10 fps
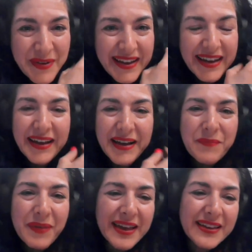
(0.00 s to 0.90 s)

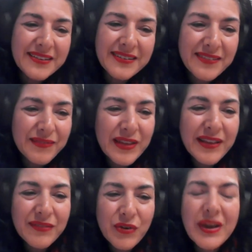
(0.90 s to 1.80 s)
Um, and
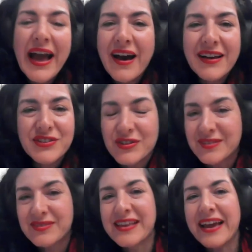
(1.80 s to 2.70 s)
you can't
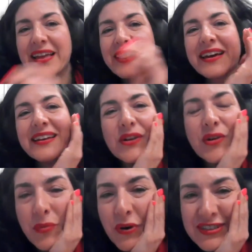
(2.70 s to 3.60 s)
just say that you
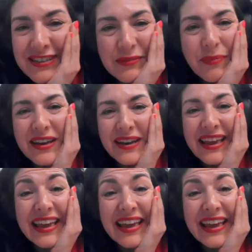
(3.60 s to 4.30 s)
can protest about